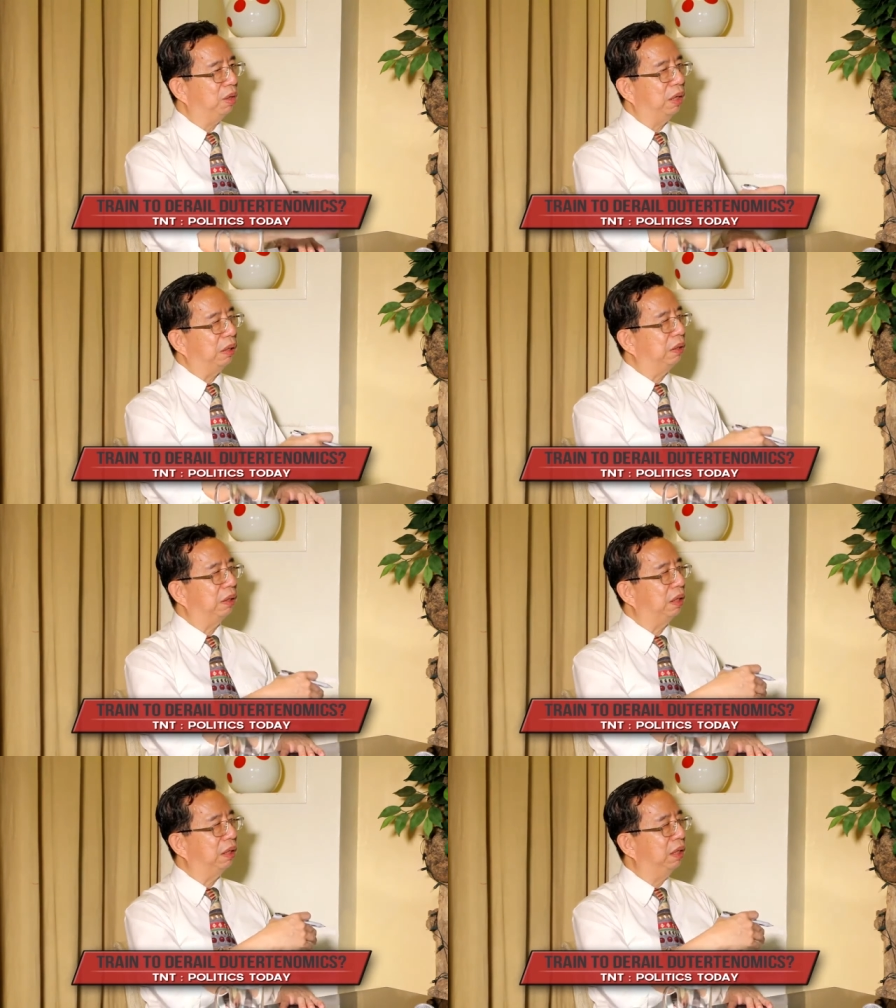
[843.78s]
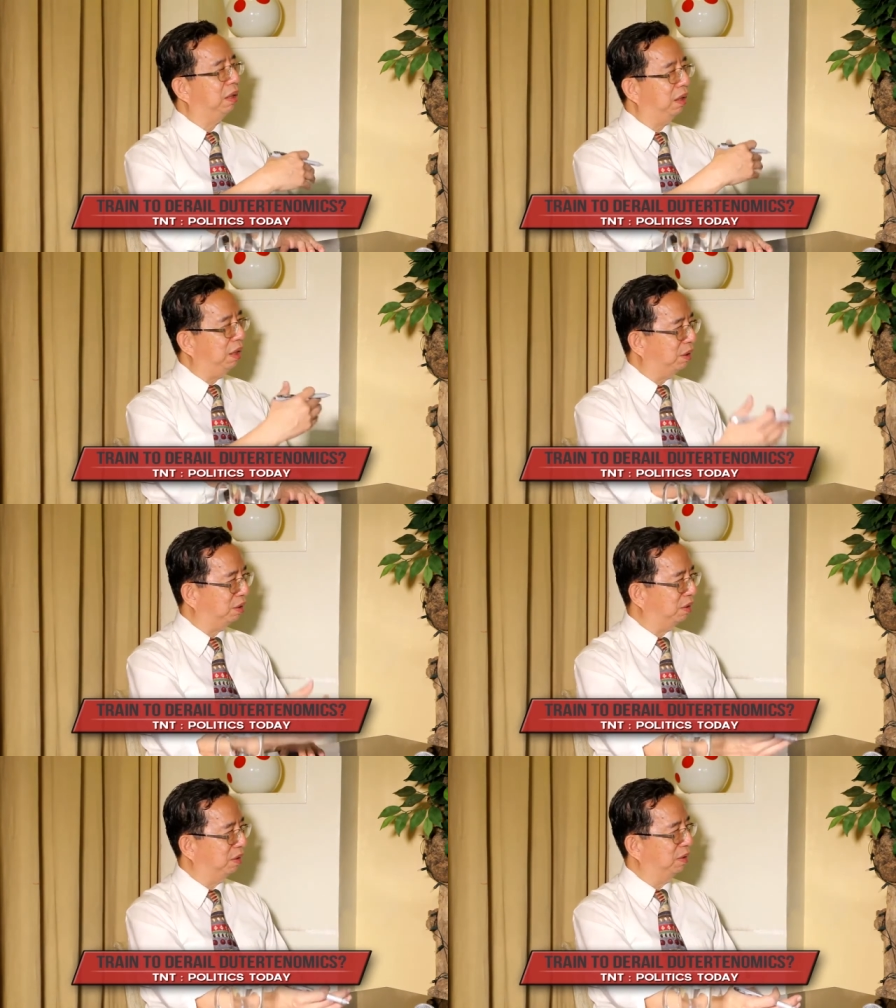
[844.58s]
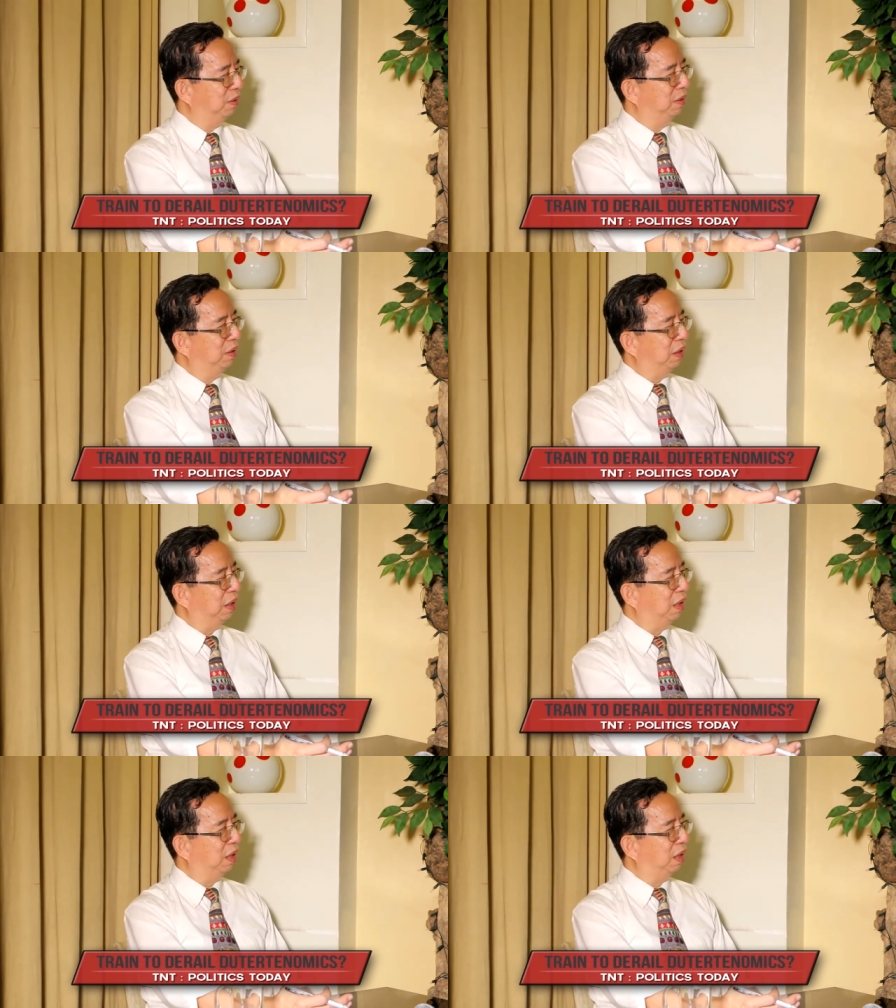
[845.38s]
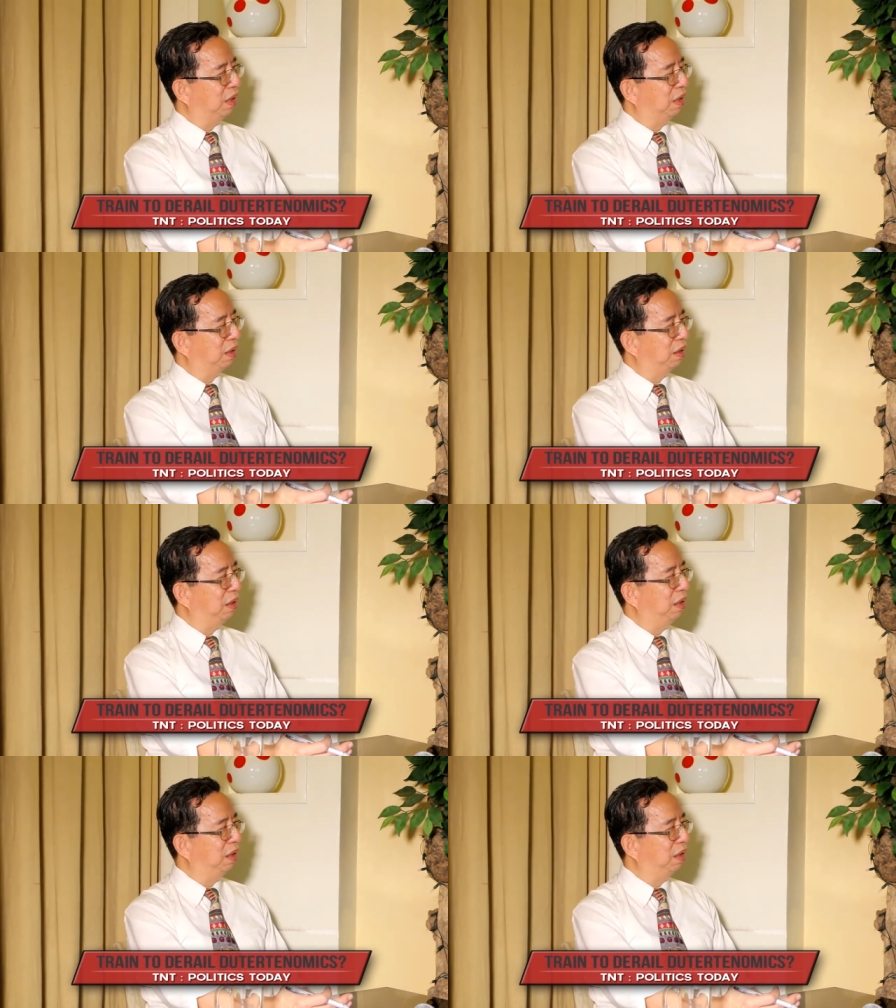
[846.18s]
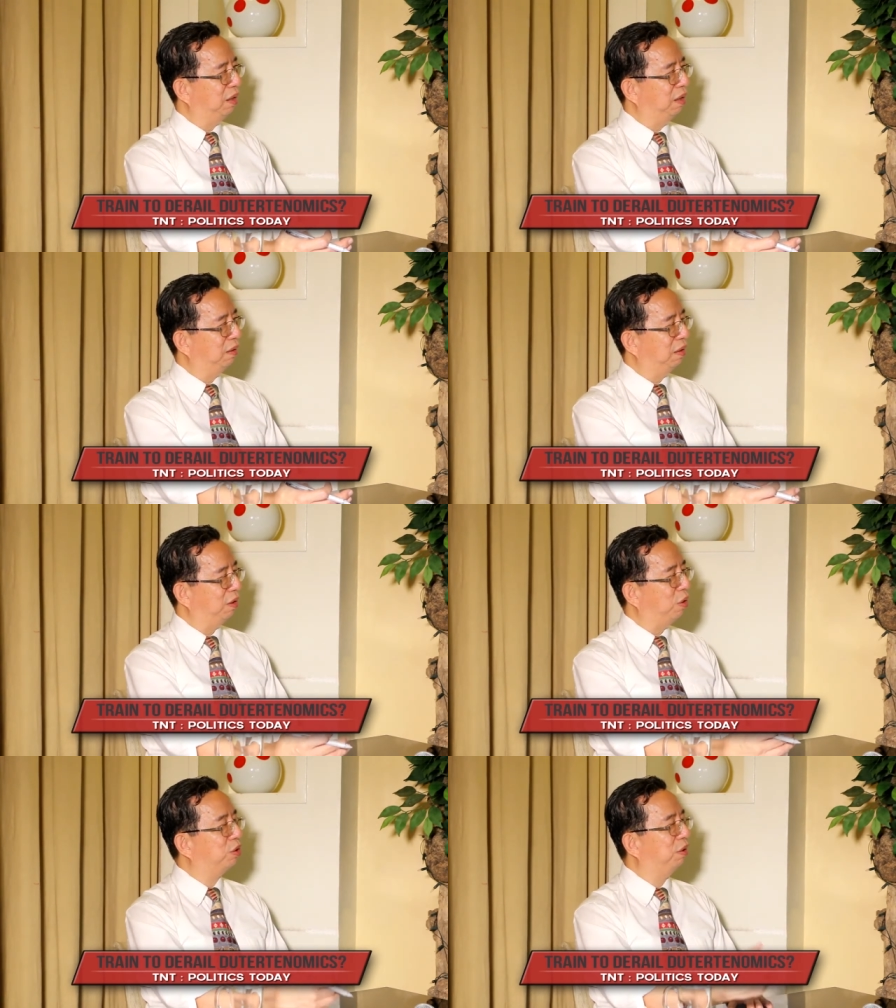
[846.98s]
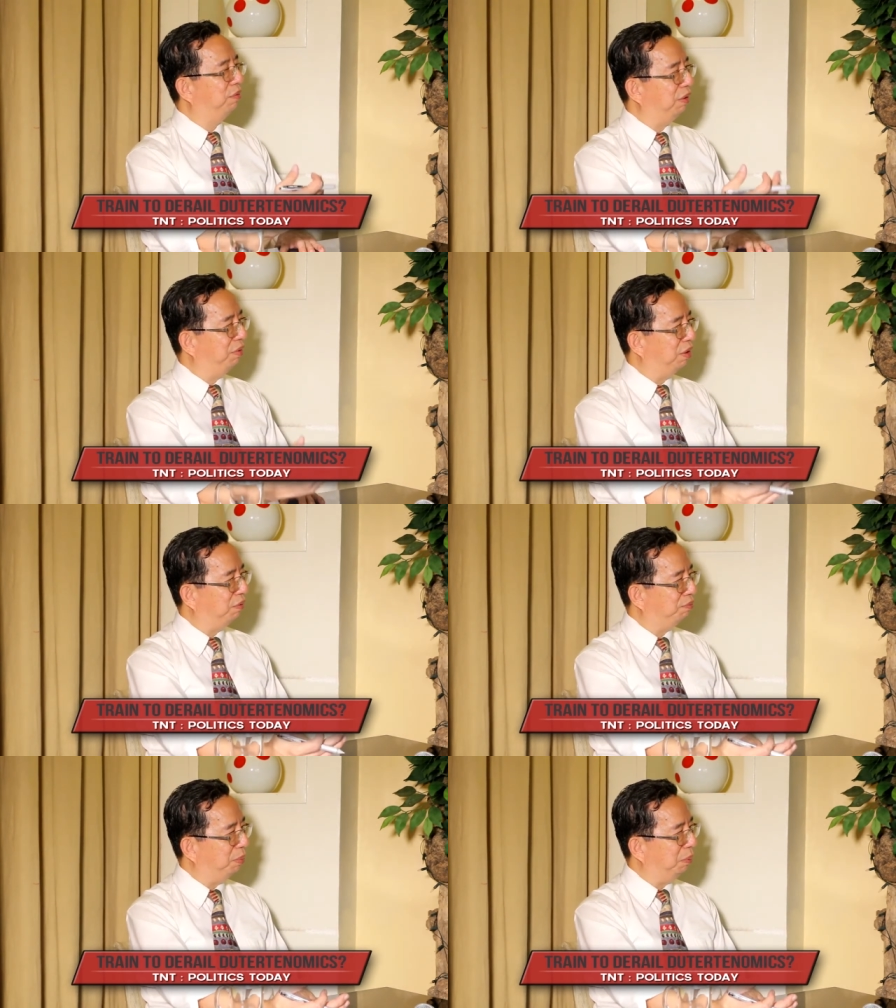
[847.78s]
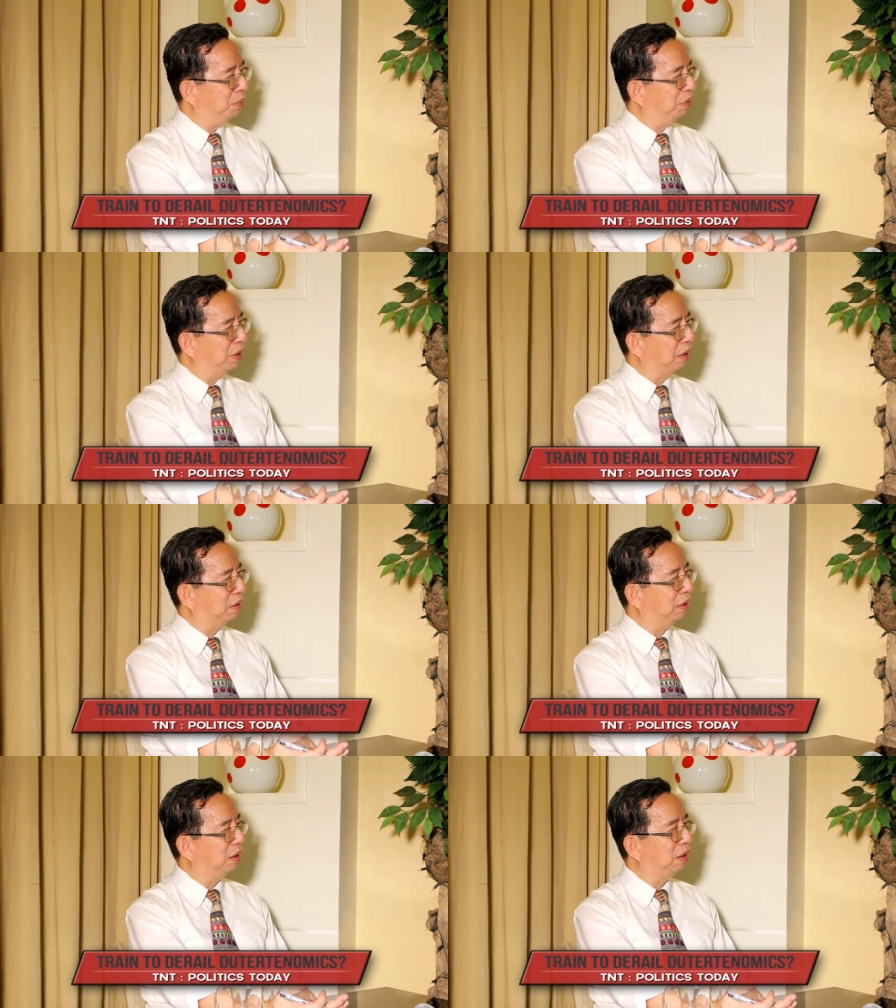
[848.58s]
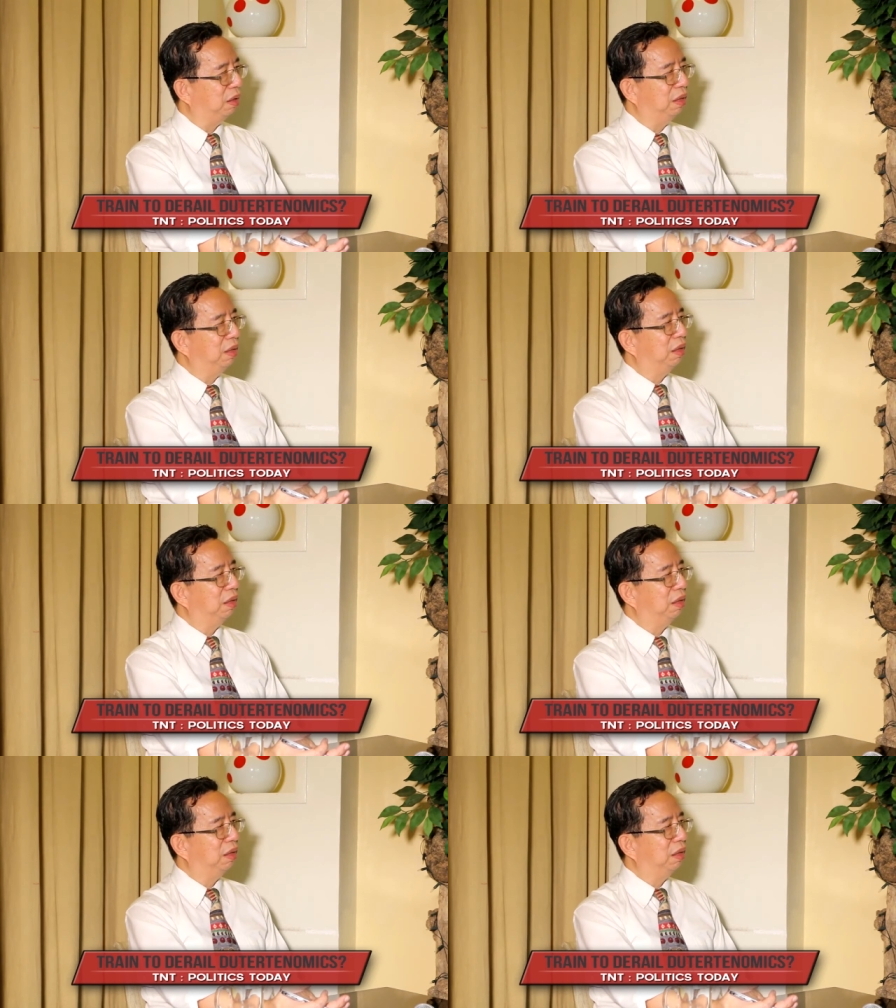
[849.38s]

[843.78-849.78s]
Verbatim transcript: than uh, increase uh, the cost of living of people that uh,